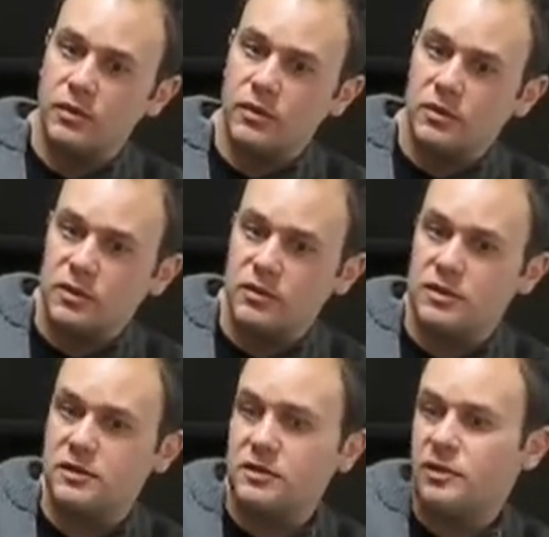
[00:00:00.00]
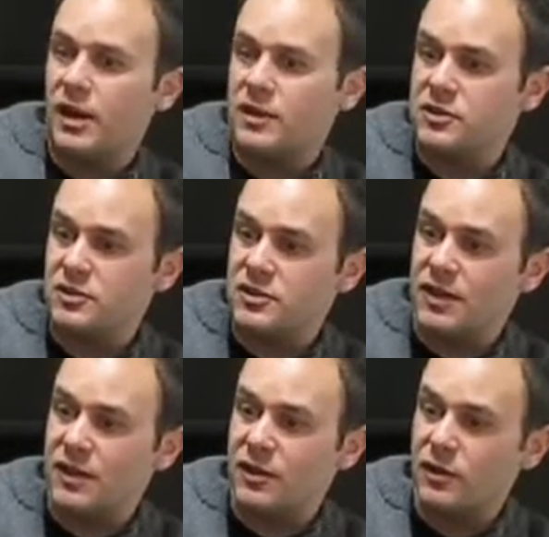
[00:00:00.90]
the body starts to
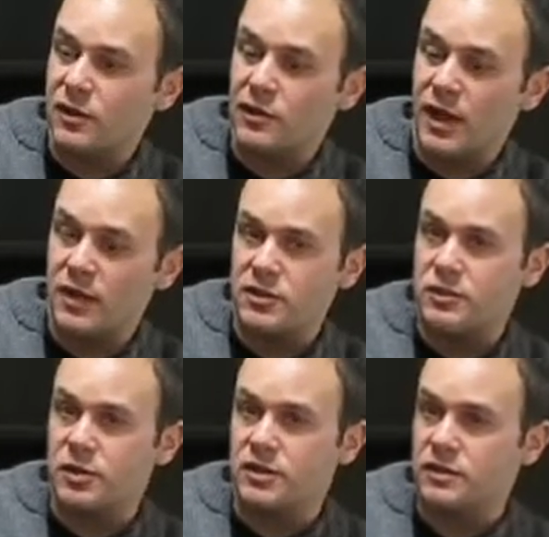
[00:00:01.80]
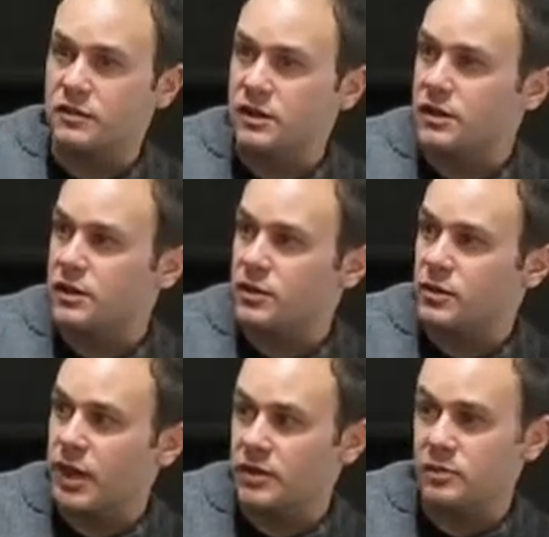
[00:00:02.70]
get healthier, not just because of the healing
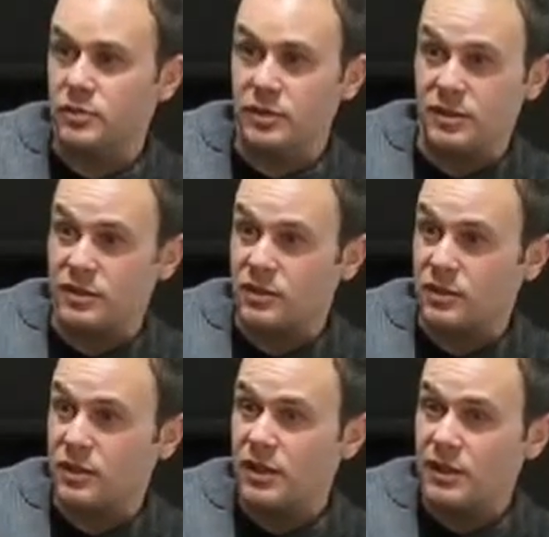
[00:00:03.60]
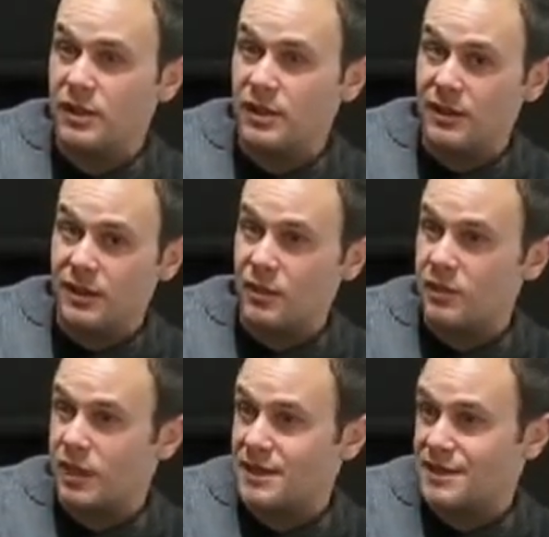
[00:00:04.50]
reaction, but because there are
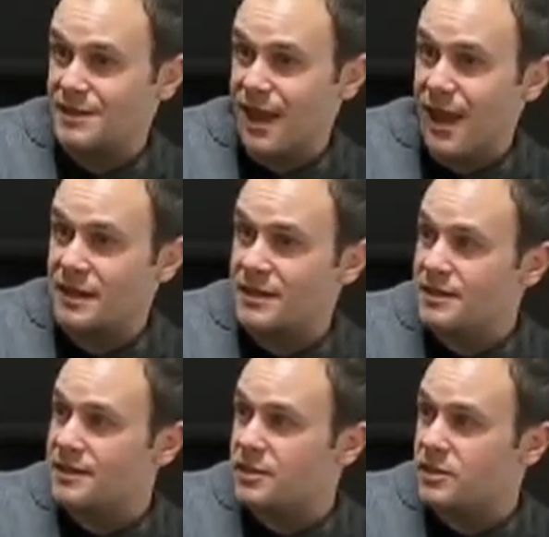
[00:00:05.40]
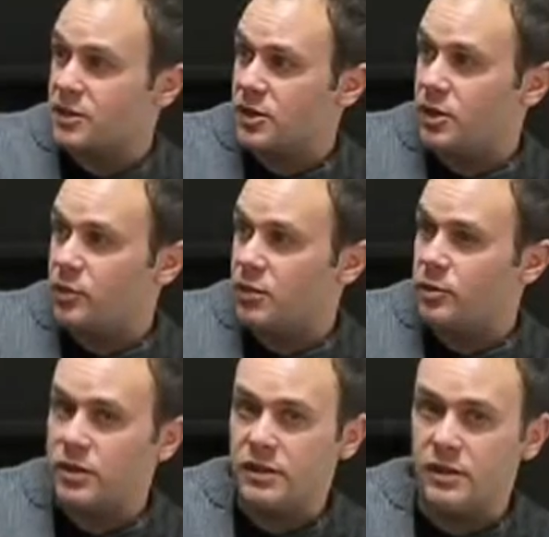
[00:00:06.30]
less toxins, being
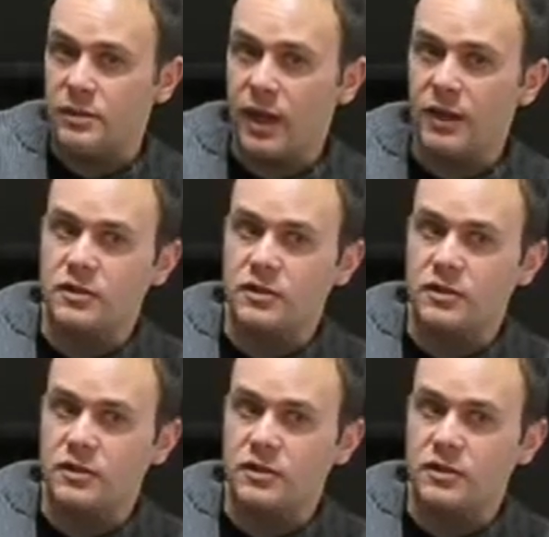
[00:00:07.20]
put into the body.